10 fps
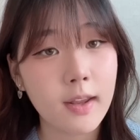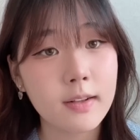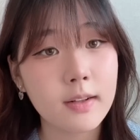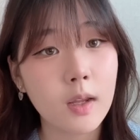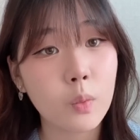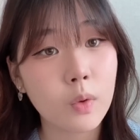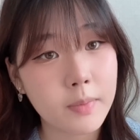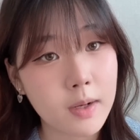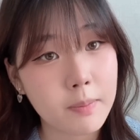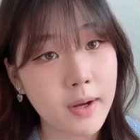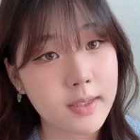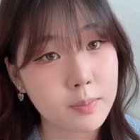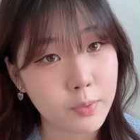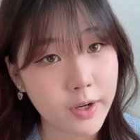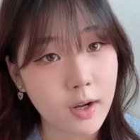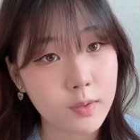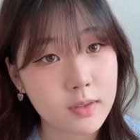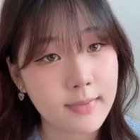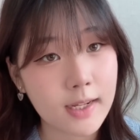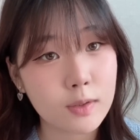and it will minimize
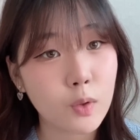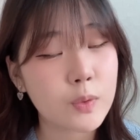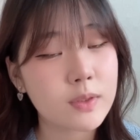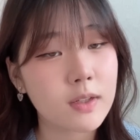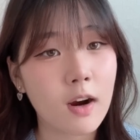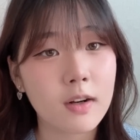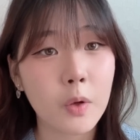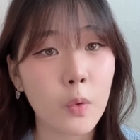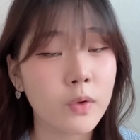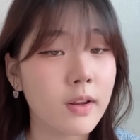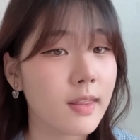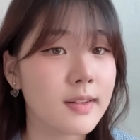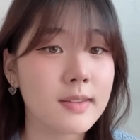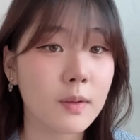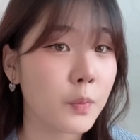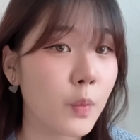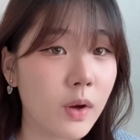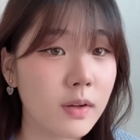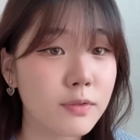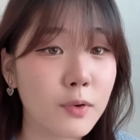breakouts. And those are the only things that we
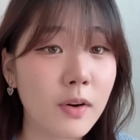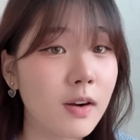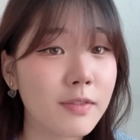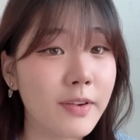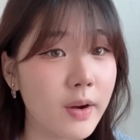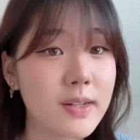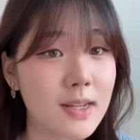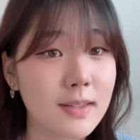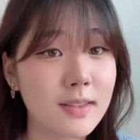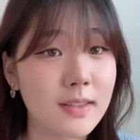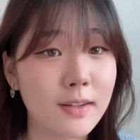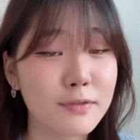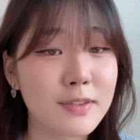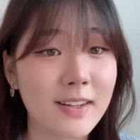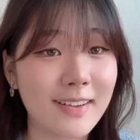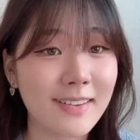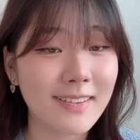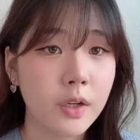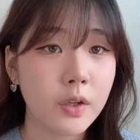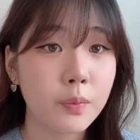want for our very sensitive skin.
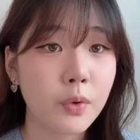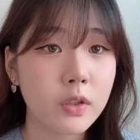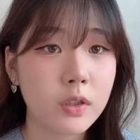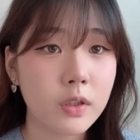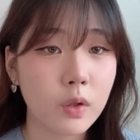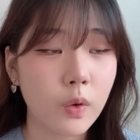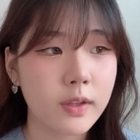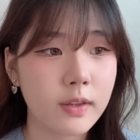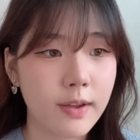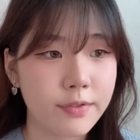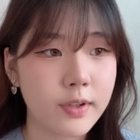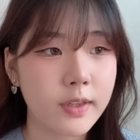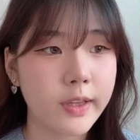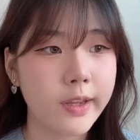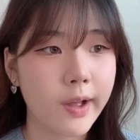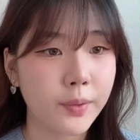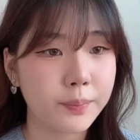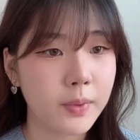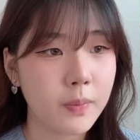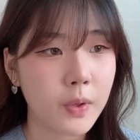Yung product na to, it definitely
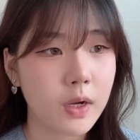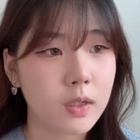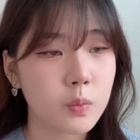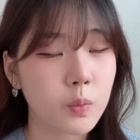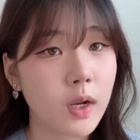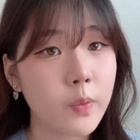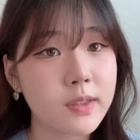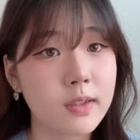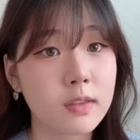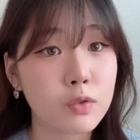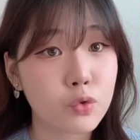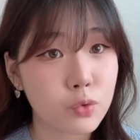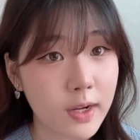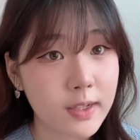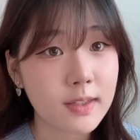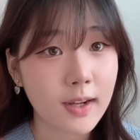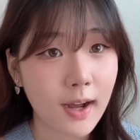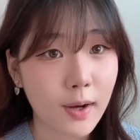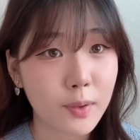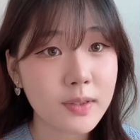helped me because when I was like stressing
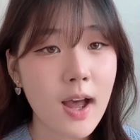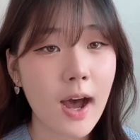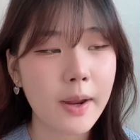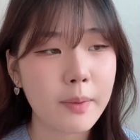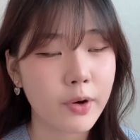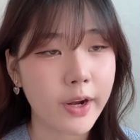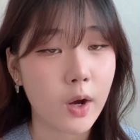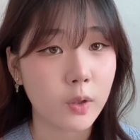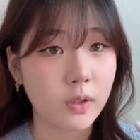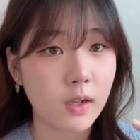out, I break out a